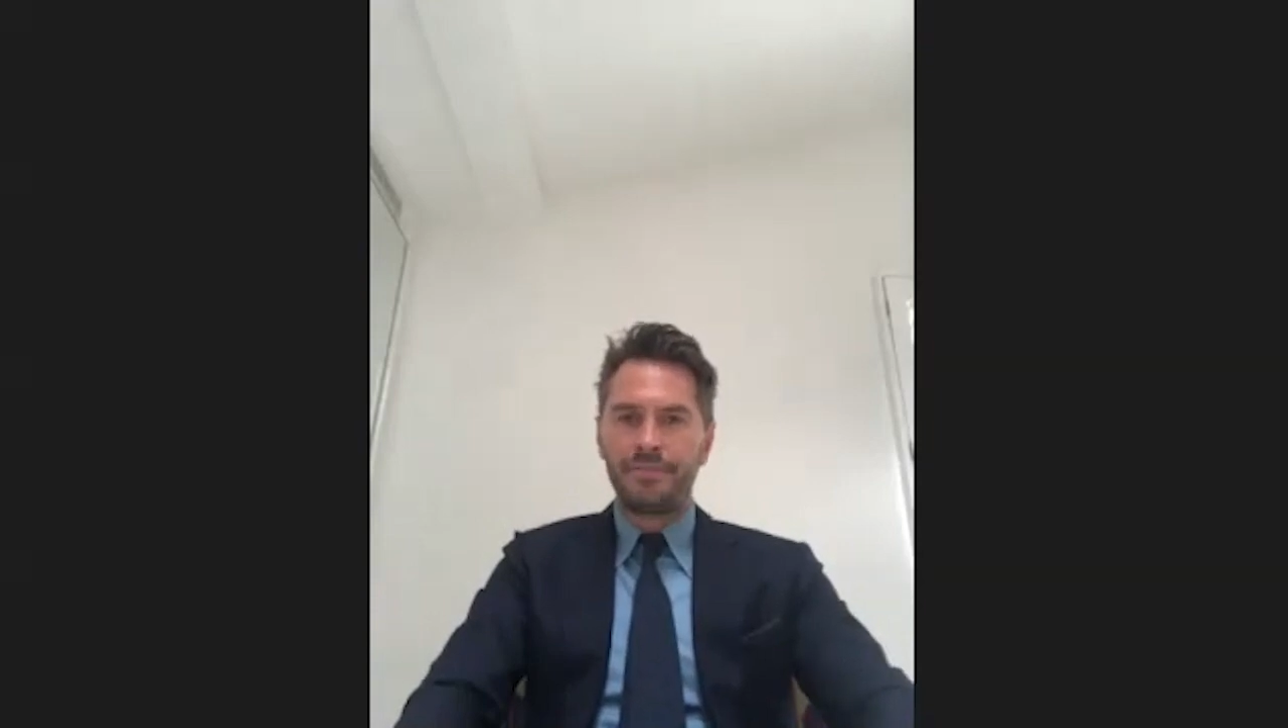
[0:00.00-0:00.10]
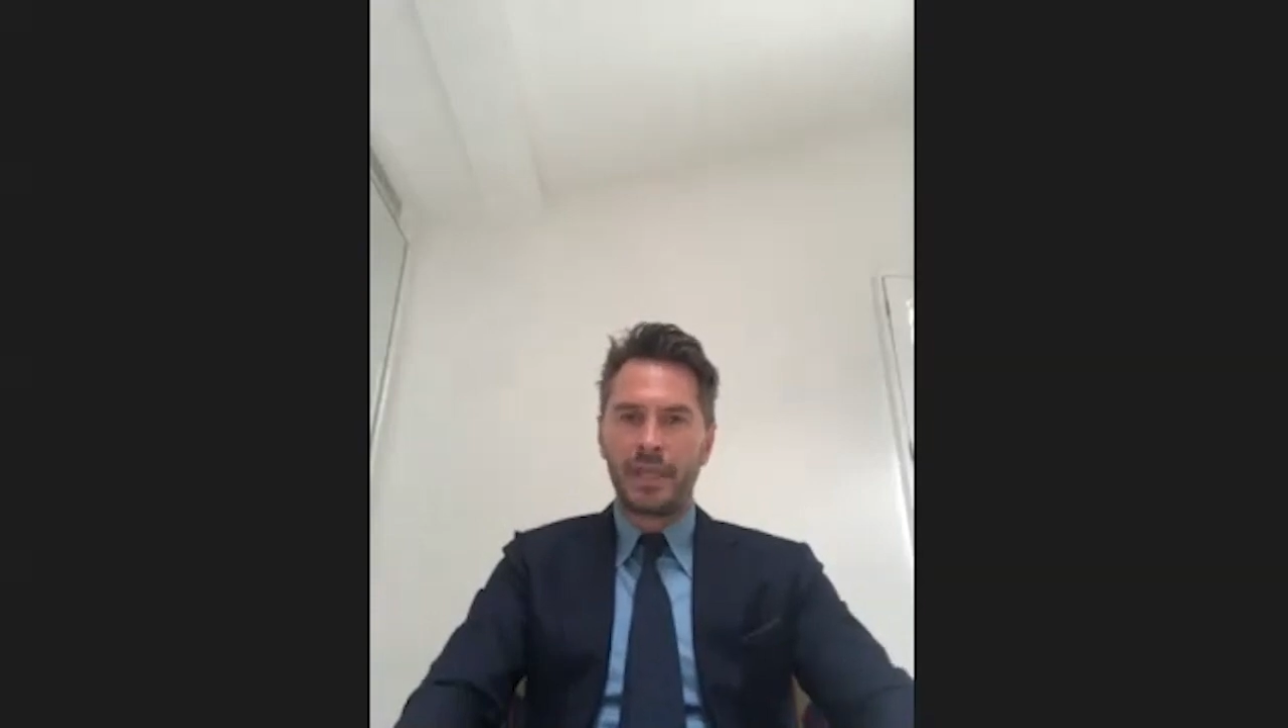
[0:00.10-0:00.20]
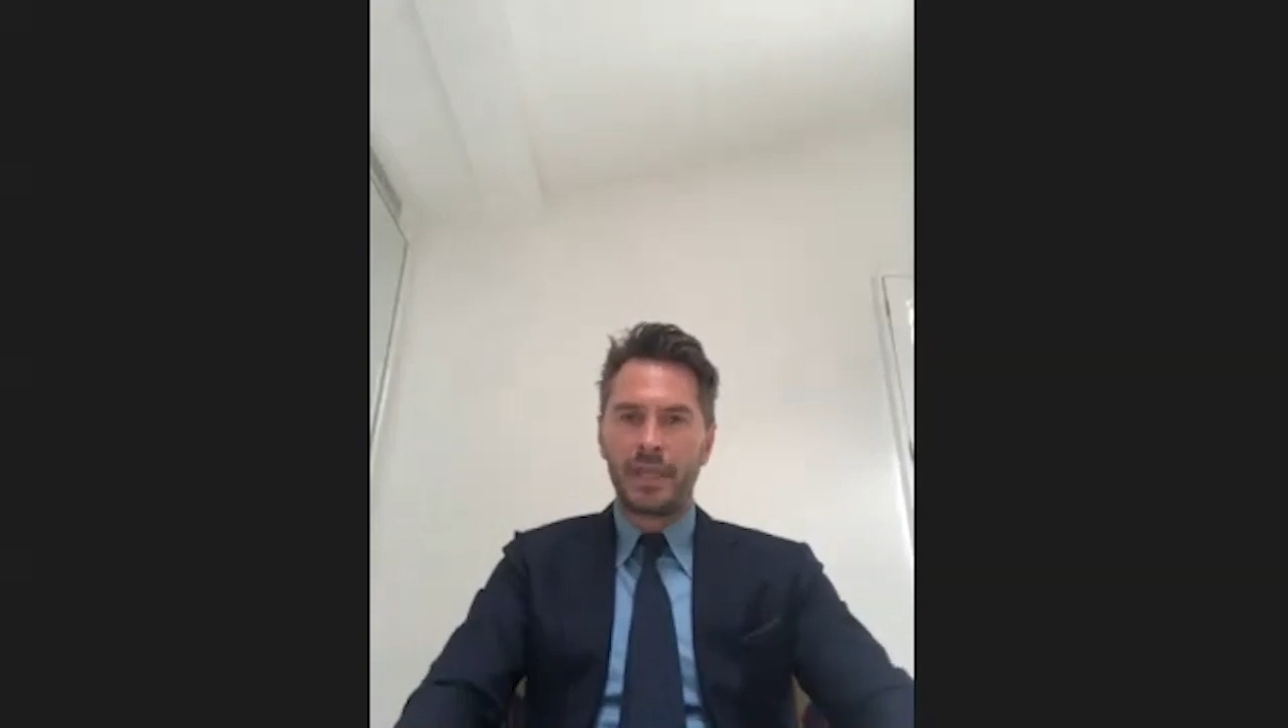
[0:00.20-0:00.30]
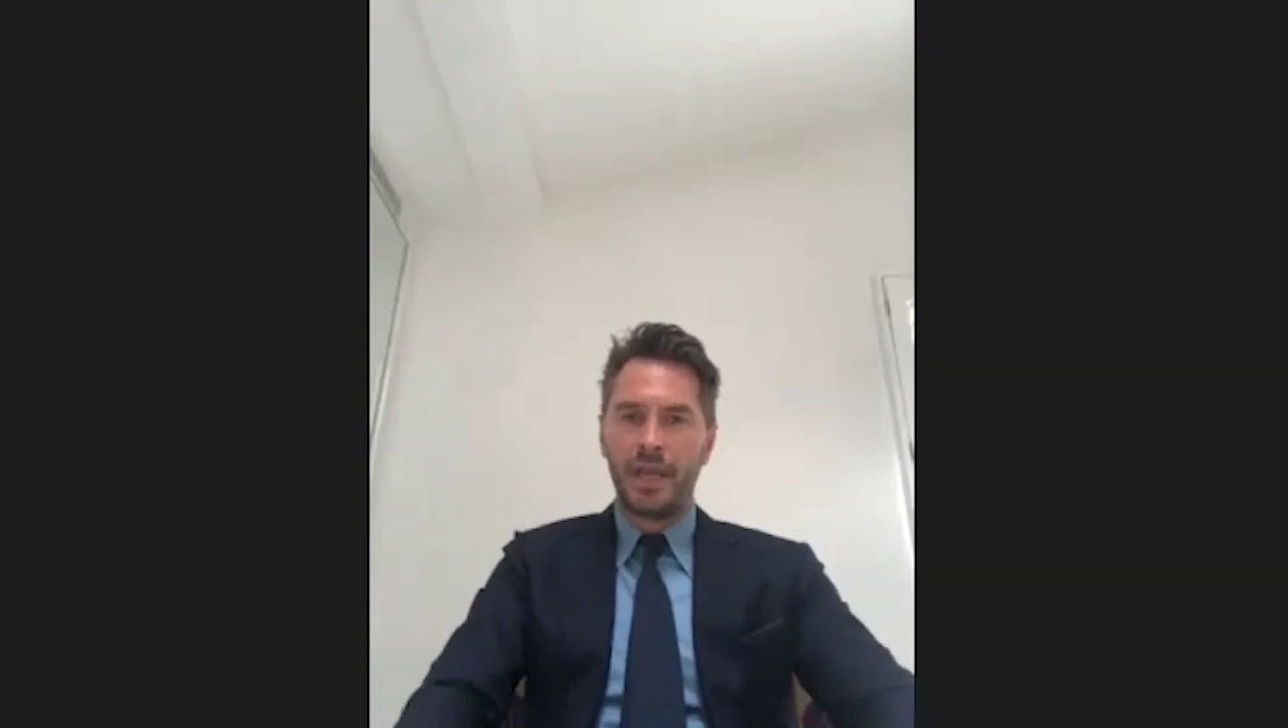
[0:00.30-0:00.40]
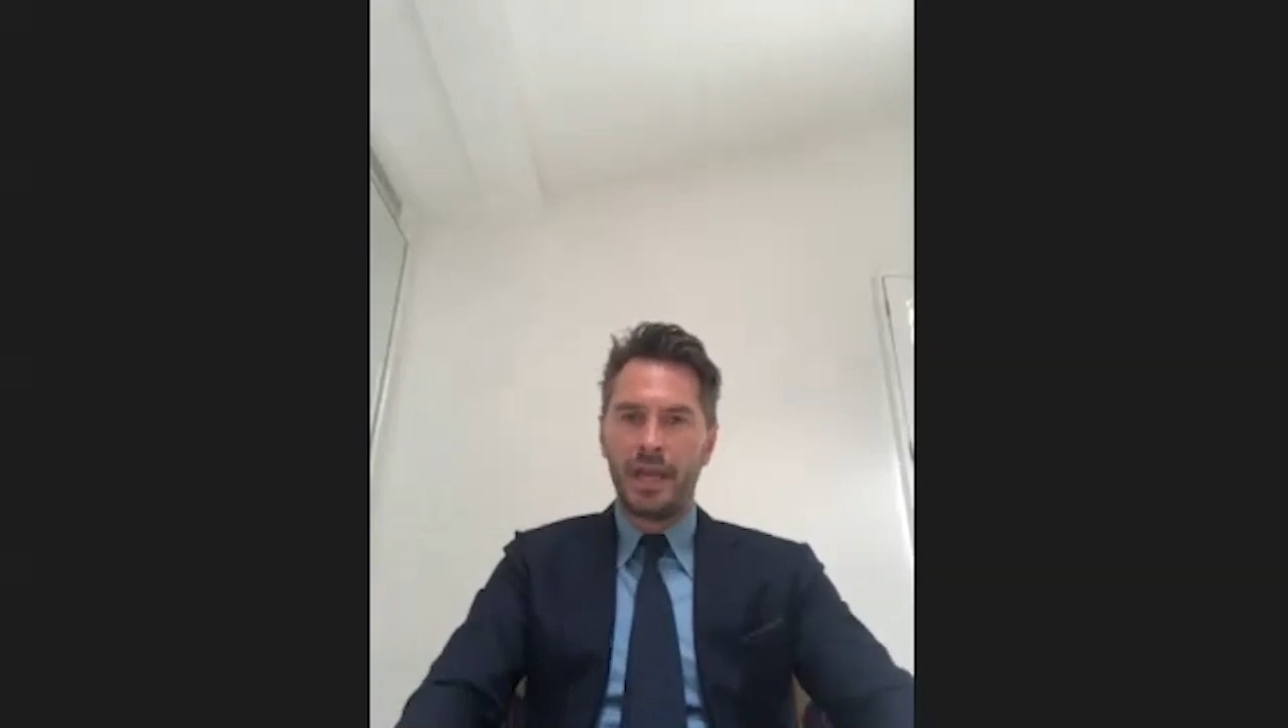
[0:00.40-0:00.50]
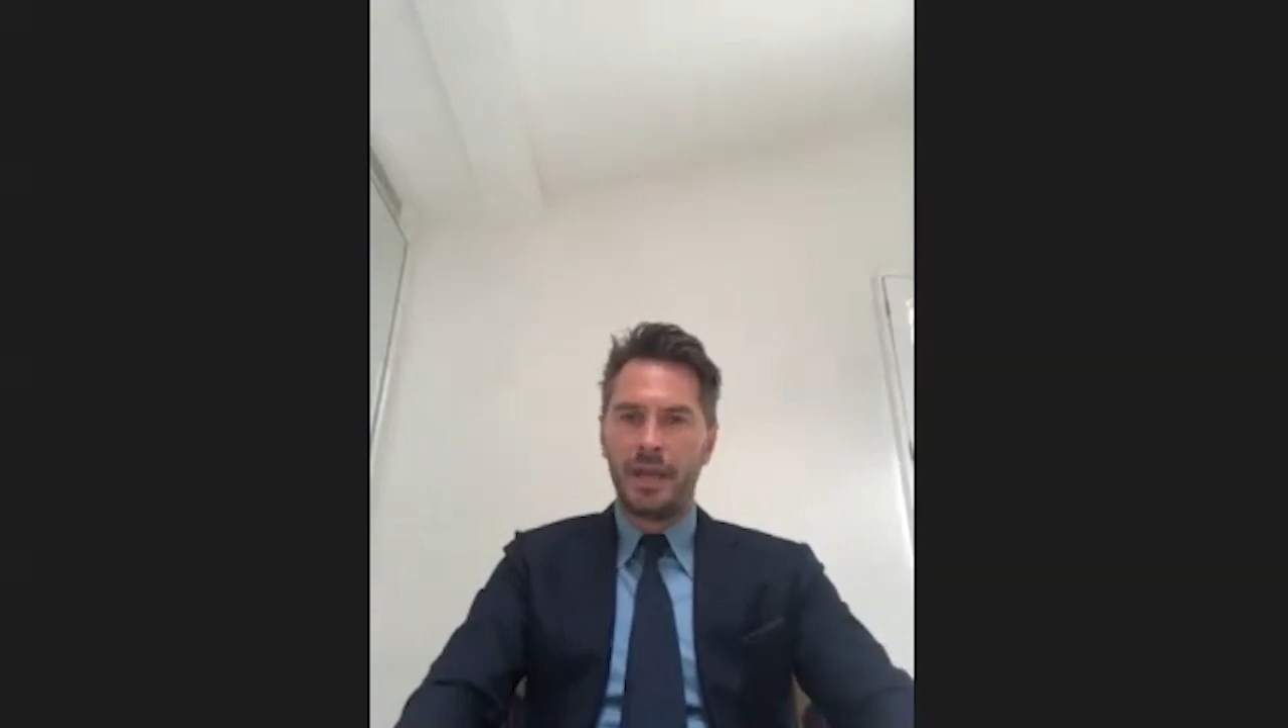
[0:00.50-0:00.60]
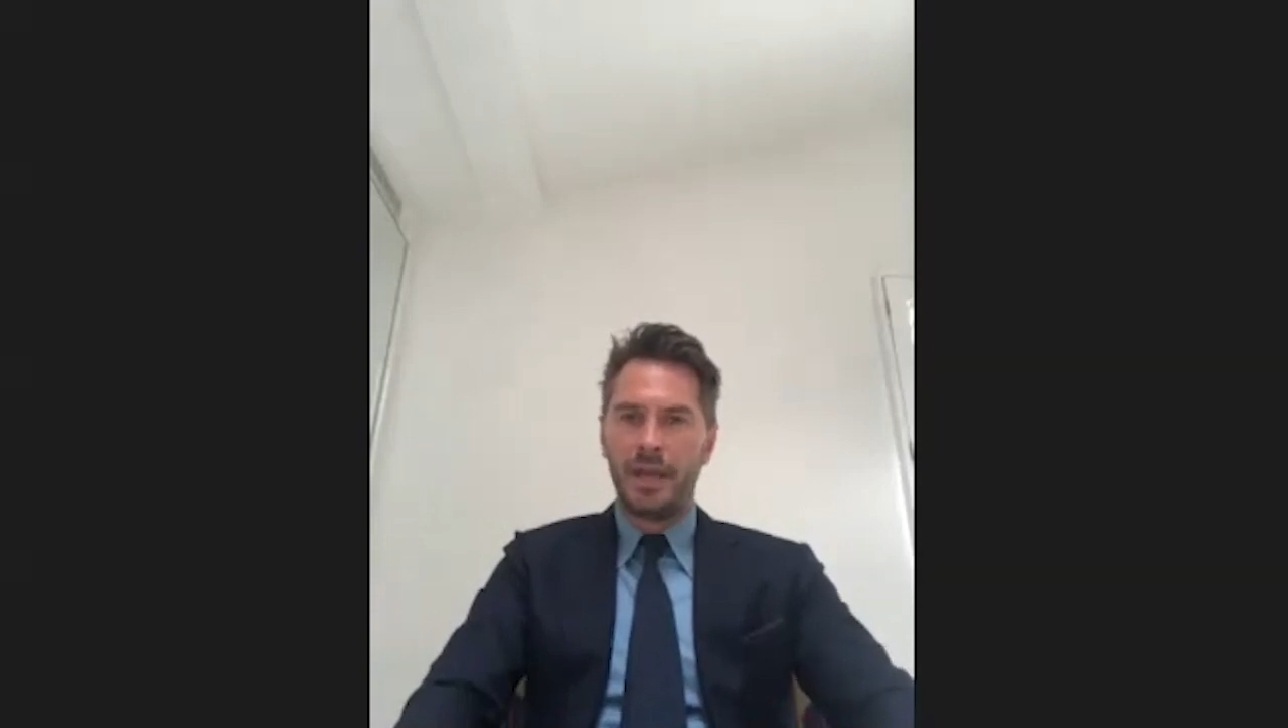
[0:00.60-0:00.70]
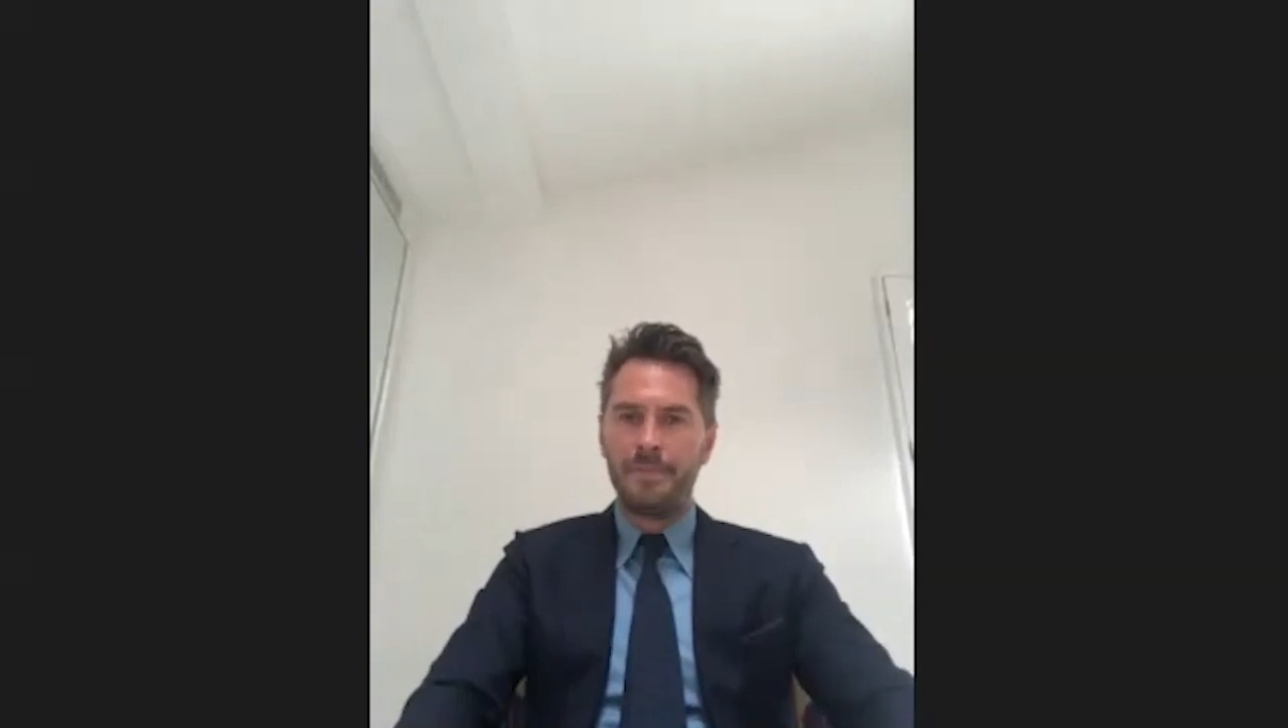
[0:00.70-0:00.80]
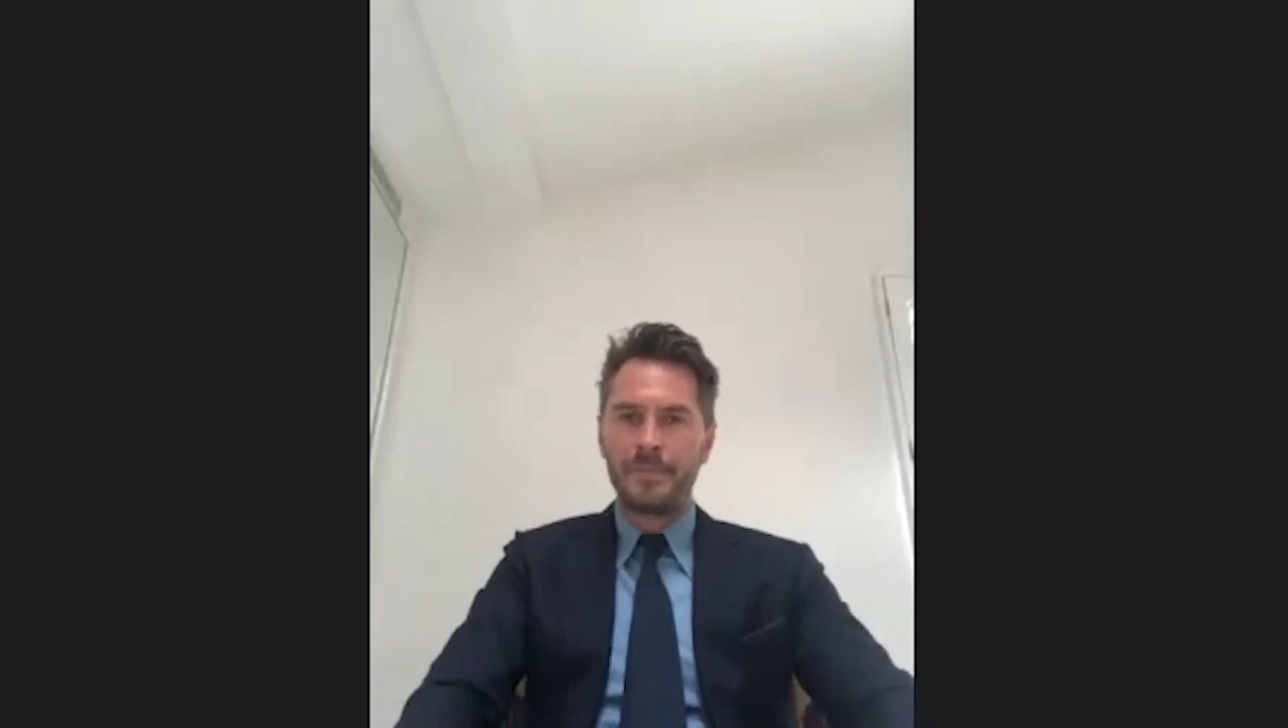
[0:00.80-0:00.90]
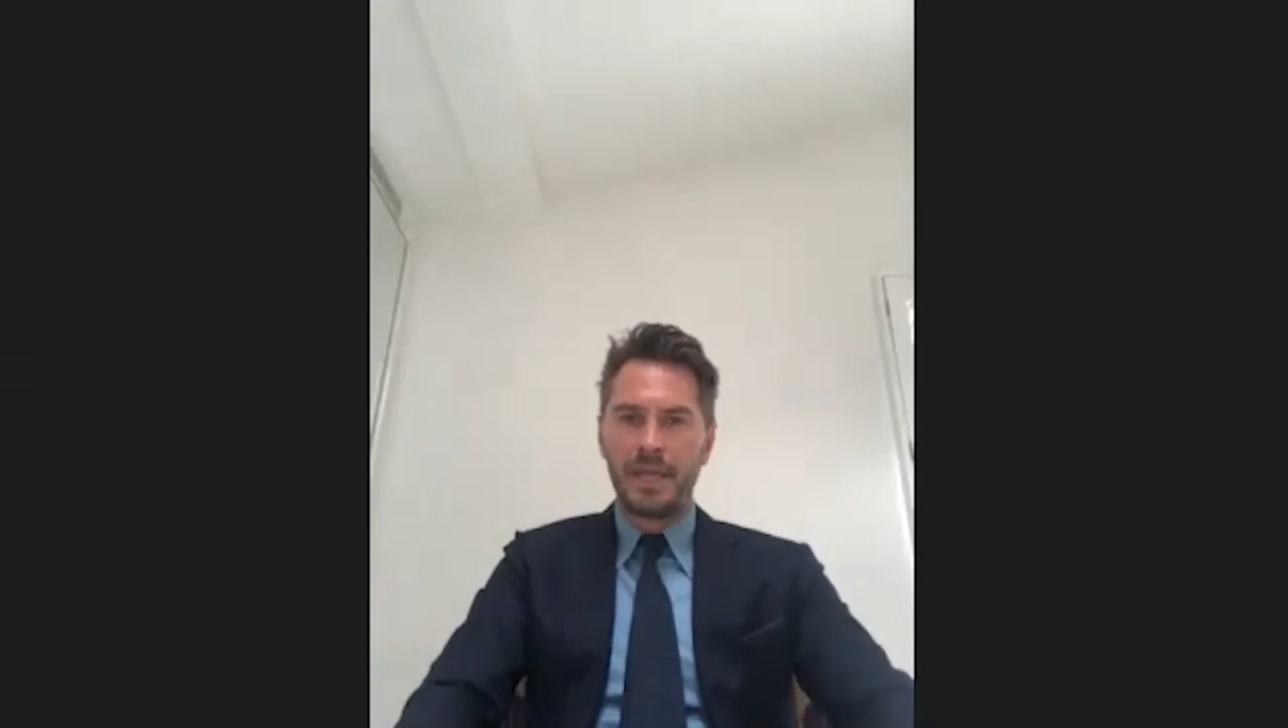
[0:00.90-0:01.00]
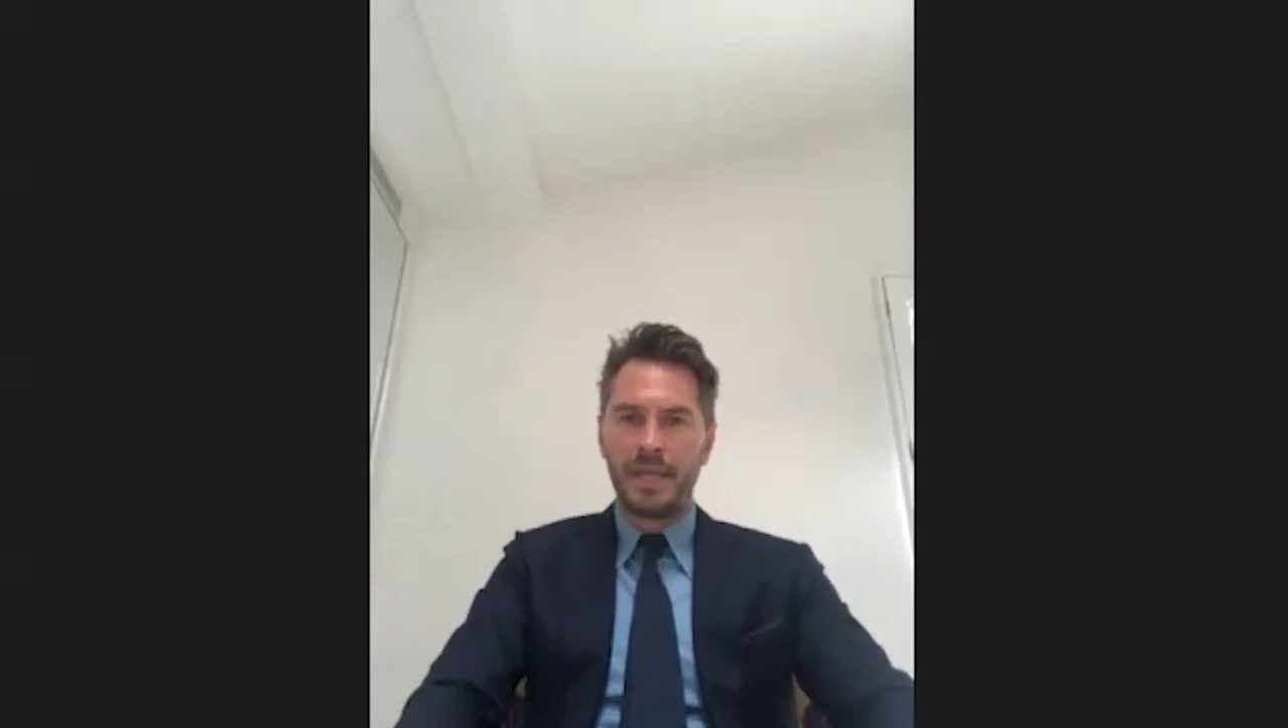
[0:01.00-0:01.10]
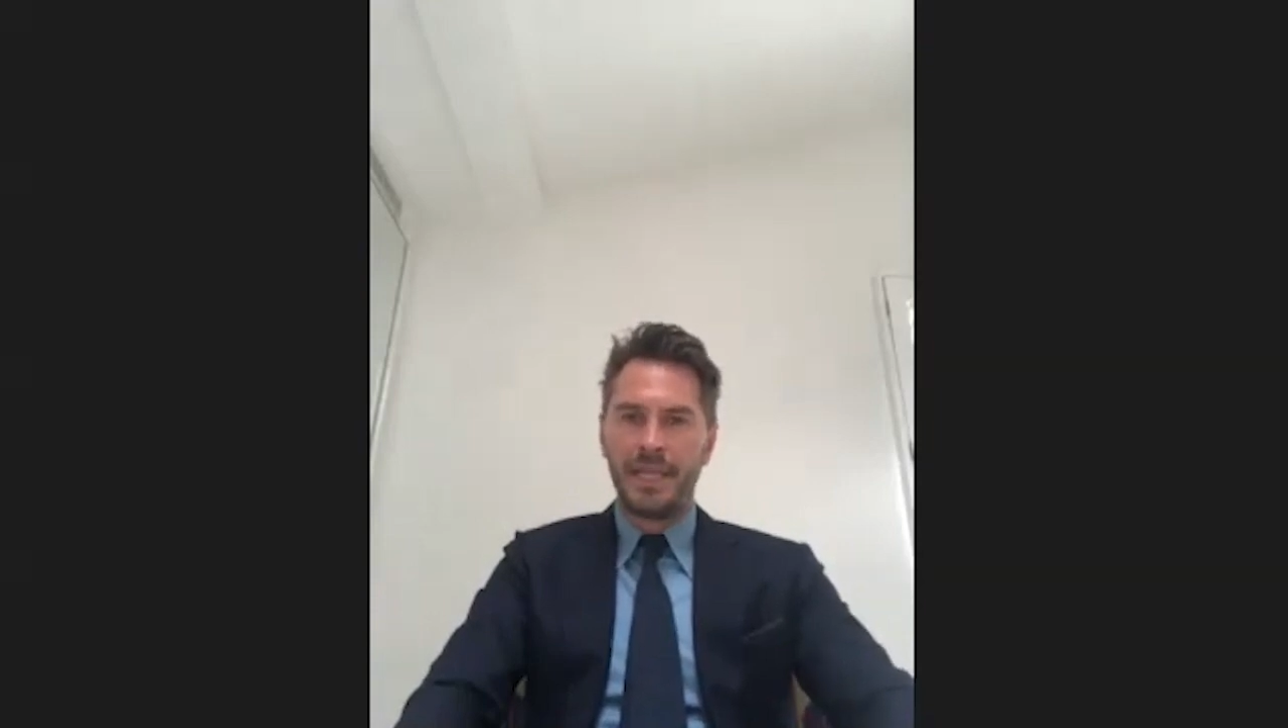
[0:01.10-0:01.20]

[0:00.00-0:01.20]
at